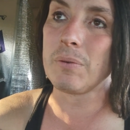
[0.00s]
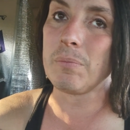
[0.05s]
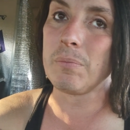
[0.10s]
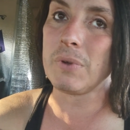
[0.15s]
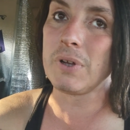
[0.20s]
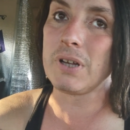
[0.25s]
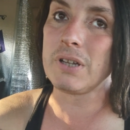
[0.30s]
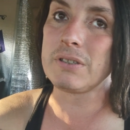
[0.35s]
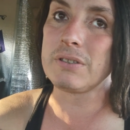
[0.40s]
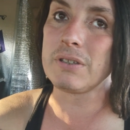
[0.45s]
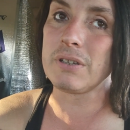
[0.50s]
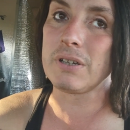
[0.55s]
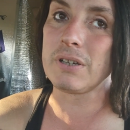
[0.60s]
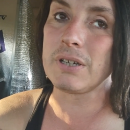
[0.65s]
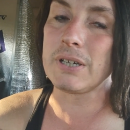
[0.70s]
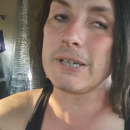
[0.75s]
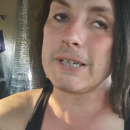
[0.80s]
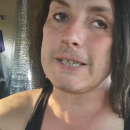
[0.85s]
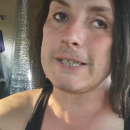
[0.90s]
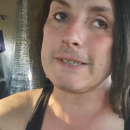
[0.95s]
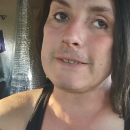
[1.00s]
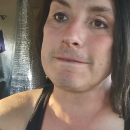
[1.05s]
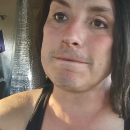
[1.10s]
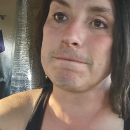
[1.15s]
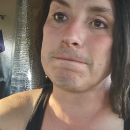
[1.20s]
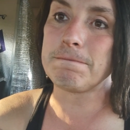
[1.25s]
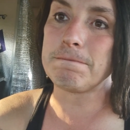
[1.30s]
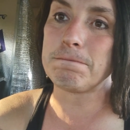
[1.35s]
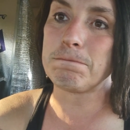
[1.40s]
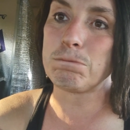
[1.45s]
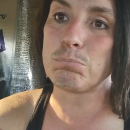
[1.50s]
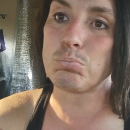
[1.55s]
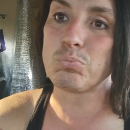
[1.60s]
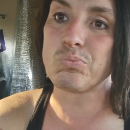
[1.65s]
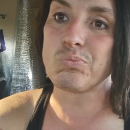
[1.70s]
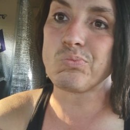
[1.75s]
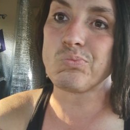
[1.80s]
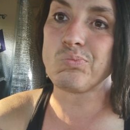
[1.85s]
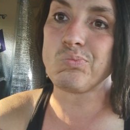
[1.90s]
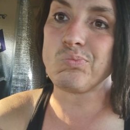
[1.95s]
but uh,
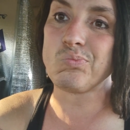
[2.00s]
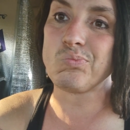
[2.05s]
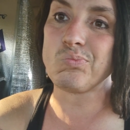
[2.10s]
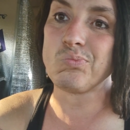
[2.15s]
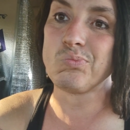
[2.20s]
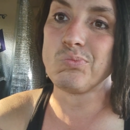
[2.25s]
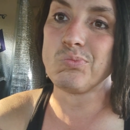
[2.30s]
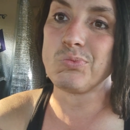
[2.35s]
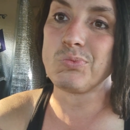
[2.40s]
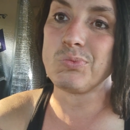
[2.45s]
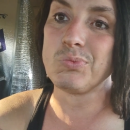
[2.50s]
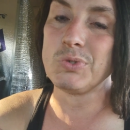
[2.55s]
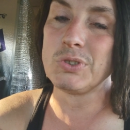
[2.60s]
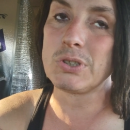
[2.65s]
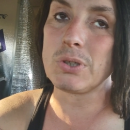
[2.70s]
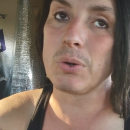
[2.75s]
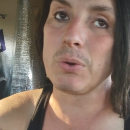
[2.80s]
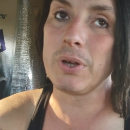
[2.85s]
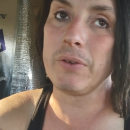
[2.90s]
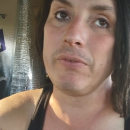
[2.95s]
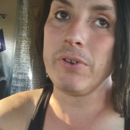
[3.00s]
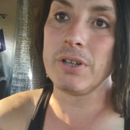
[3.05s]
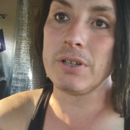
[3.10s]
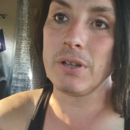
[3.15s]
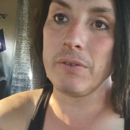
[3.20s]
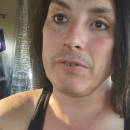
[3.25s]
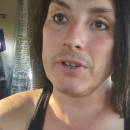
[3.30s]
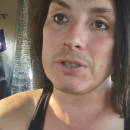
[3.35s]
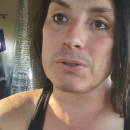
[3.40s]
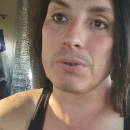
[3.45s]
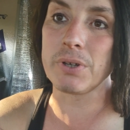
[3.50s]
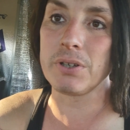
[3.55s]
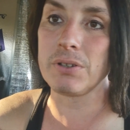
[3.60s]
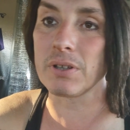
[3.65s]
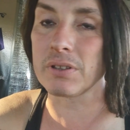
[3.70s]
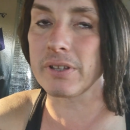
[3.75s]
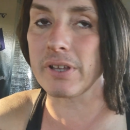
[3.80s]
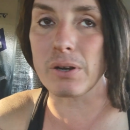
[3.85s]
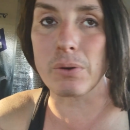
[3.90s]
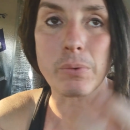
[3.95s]
so he eventually
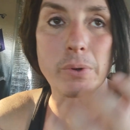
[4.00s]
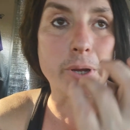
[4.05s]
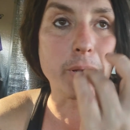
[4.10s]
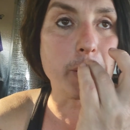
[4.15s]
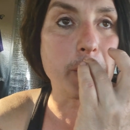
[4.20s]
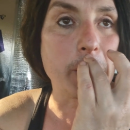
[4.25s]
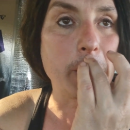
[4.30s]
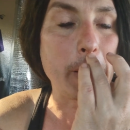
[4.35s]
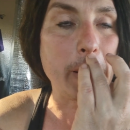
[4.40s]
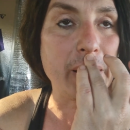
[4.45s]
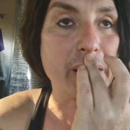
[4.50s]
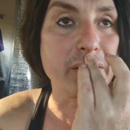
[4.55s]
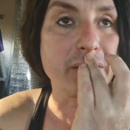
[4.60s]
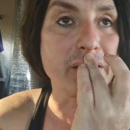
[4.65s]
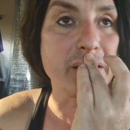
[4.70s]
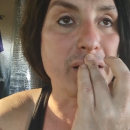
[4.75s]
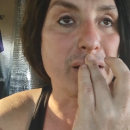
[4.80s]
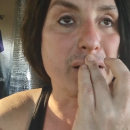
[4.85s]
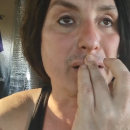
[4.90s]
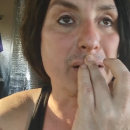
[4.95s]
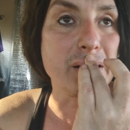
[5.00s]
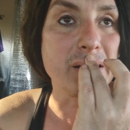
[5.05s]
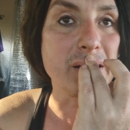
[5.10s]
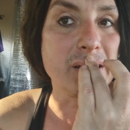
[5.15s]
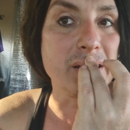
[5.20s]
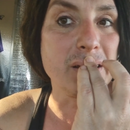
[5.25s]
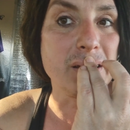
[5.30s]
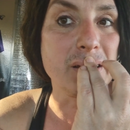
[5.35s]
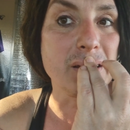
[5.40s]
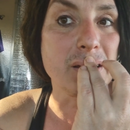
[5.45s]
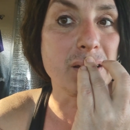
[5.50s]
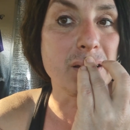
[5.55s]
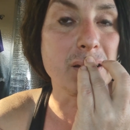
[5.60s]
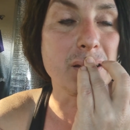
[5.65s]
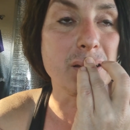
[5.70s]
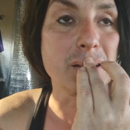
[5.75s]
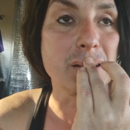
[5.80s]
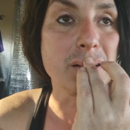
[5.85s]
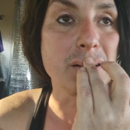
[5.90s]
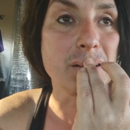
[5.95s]
took that away, and then
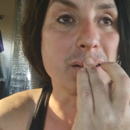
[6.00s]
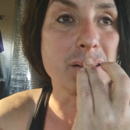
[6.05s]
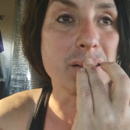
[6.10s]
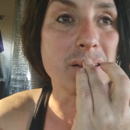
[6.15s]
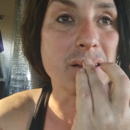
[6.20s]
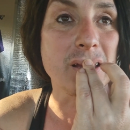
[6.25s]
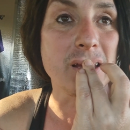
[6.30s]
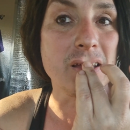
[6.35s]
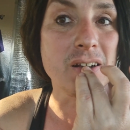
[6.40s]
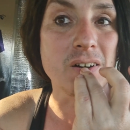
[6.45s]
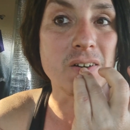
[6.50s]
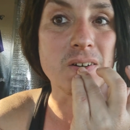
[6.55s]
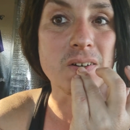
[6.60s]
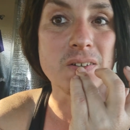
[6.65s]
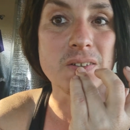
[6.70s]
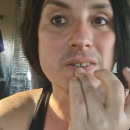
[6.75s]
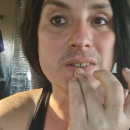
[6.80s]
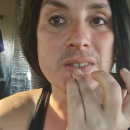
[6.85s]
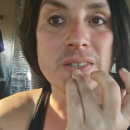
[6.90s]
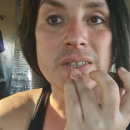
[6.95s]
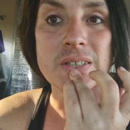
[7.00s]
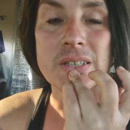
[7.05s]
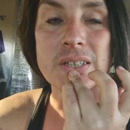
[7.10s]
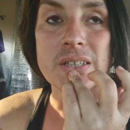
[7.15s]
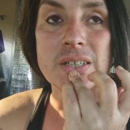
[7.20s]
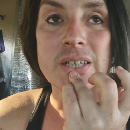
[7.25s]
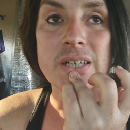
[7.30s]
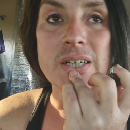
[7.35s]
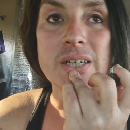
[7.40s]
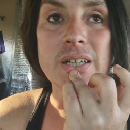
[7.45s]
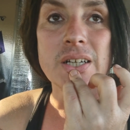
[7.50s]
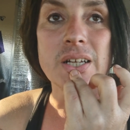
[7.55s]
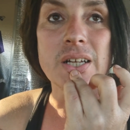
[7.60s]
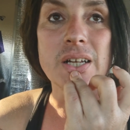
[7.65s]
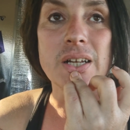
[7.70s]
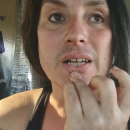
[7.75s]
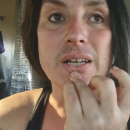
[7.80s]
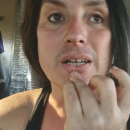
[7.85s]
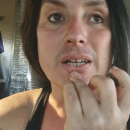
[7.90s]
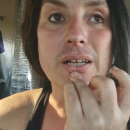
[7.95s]
he later,
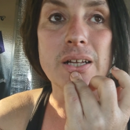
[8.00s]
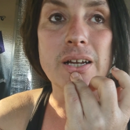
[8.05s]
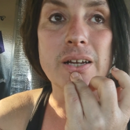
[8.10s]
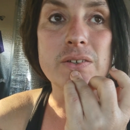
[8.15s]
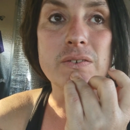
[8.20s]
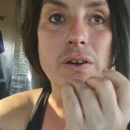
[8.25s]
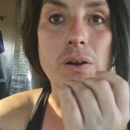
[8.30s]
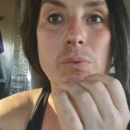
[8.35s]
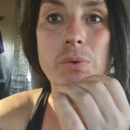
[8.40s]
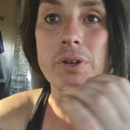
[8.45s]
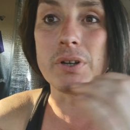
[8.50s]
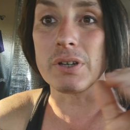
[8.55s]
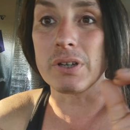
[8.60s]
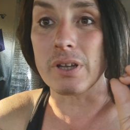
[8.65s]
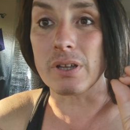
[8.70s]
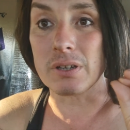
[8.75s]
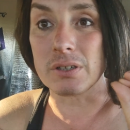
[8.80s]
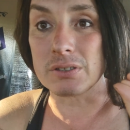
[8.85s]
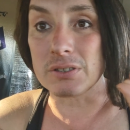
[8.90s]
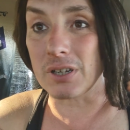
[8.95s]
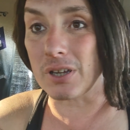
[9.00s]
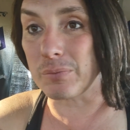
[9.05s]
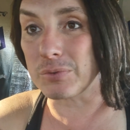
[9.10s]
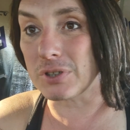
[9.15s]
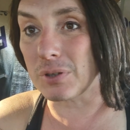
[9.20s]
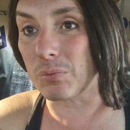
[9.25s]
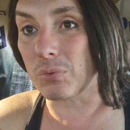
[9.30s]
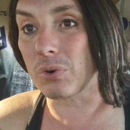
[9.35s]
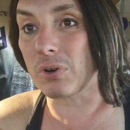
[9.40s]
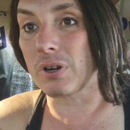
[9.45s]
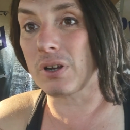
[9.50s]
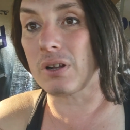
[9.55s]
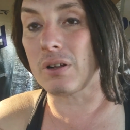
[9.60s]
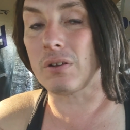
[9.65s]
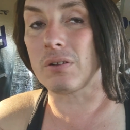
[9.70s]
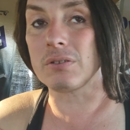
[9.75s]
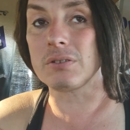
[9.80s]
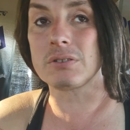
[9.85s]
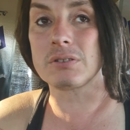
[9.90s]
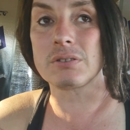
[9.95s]
uh, after I went and got a job somewhere
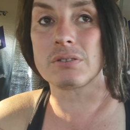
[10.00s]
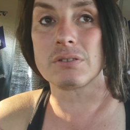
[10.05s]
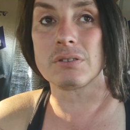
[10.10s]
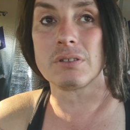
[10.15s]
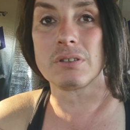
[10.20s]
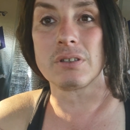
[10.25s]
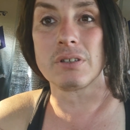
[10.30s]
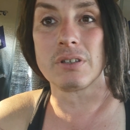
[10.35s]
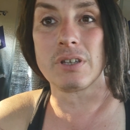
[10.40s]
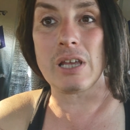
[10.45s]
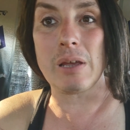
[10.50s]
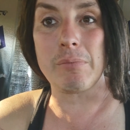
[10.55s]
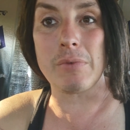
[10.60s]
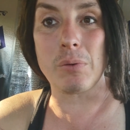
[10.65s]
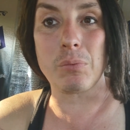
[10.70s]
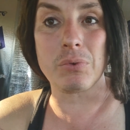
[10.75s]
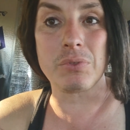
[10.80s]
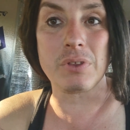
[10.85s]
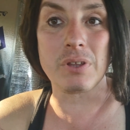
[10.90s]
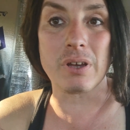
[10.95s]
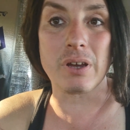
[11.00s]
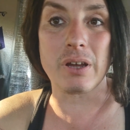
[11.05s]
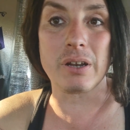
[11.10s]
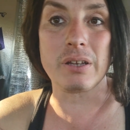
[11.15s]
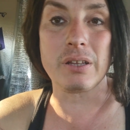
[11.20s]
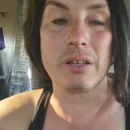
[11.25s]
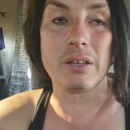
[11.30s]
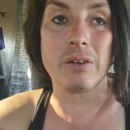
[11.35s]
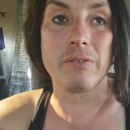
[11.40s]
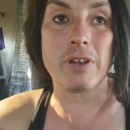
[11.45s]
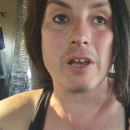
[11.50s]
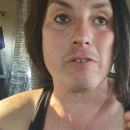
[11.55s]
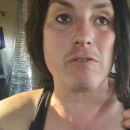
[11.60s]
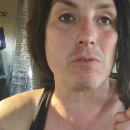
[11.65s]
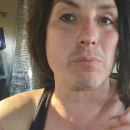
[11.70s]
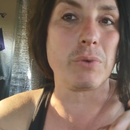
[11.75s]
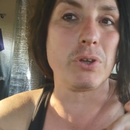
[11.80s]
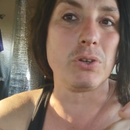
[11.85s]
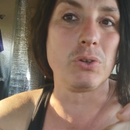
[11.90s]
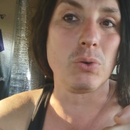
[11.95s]
else, came up with the idea of
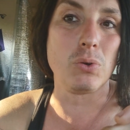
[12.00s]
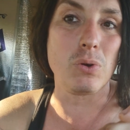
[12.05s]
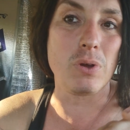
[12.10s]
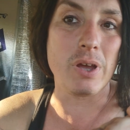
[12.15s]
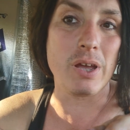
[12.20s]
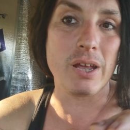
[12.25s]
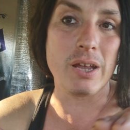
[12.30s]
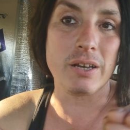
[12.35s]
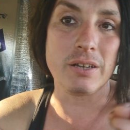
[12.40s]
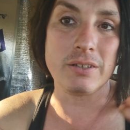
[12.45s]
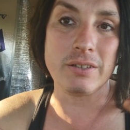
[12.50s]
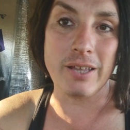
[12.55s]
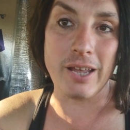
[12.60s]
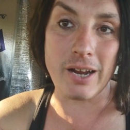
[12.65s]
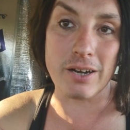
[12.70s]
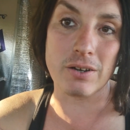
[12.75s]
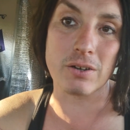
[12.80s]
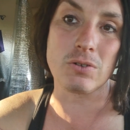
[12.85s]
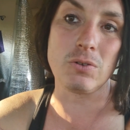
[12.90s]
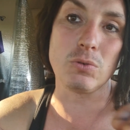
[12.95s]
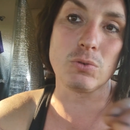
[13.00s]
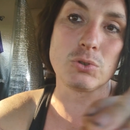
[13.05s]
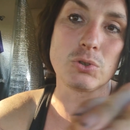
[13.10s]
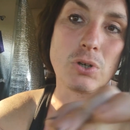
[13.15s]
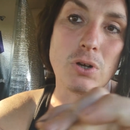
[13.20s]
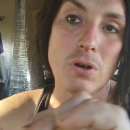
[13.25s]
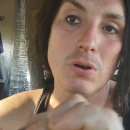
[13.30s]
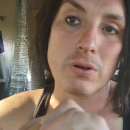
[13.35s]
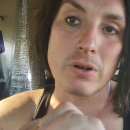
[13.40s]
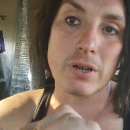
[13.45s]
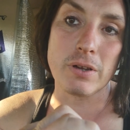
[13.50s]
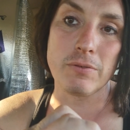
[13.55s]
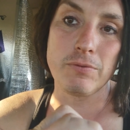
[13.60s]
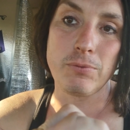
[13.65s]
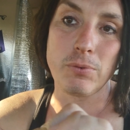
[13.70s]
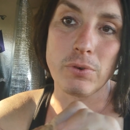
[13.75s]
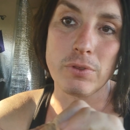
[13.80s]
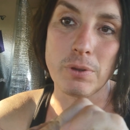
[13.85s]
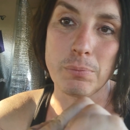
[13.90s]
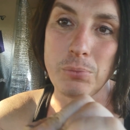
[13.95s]
having me do a technical drawing
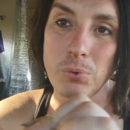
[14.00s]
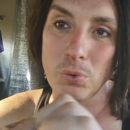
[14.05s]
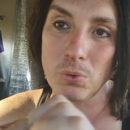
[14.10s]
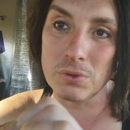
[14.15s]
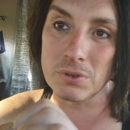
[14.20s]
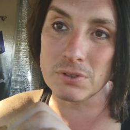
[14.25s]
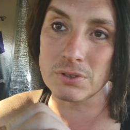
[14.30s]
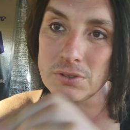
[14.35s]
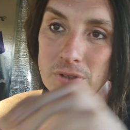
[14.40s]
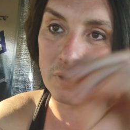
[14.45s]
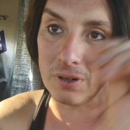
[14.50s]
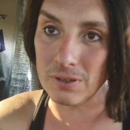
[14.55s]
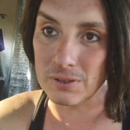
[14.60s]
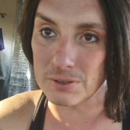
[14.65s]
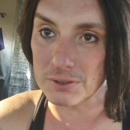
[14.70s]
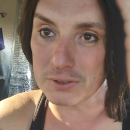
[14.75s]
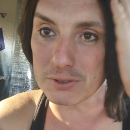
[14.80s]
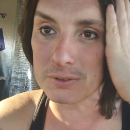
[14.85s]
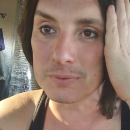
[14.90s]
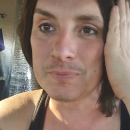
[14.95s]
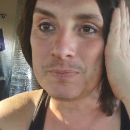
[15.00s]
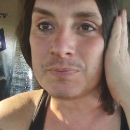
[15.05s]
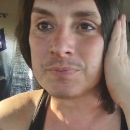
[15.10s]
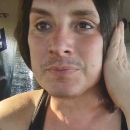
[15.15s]
for the pool installers,